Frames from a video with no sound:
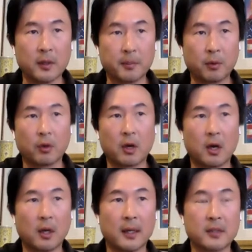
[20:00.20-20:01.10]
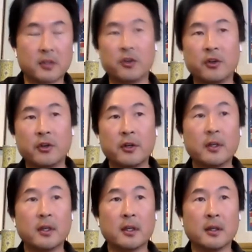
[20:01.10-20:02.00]
the protocol has
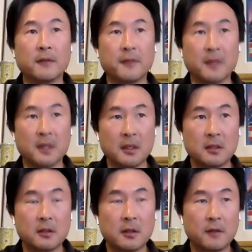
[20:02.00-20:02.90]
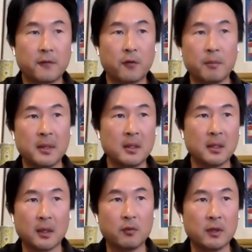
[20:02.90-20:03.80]
earned in the fees for
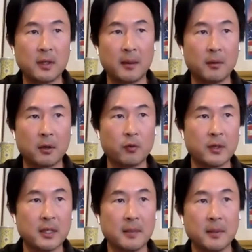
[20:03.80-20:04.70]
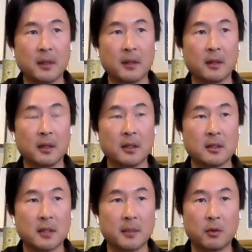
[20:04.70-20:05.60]
minting and redeeming the
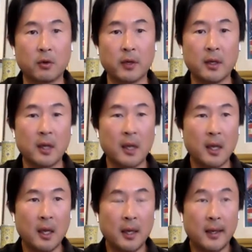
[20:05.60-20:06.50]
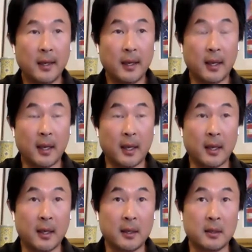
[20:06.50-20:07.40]
stablecoin.
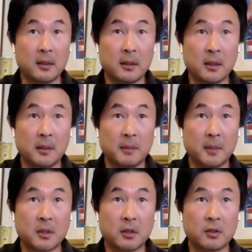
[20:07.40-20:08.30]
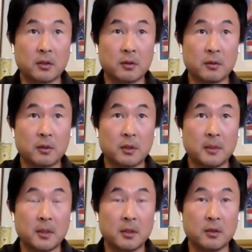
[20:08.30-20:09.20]
And it's also going to
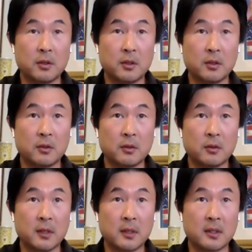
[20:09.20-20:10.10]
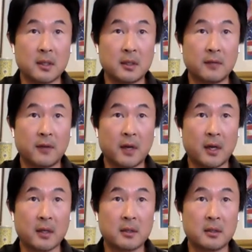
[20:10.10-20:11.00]
be used to
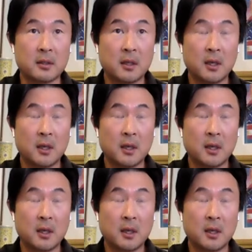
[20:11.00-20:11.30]
incentivize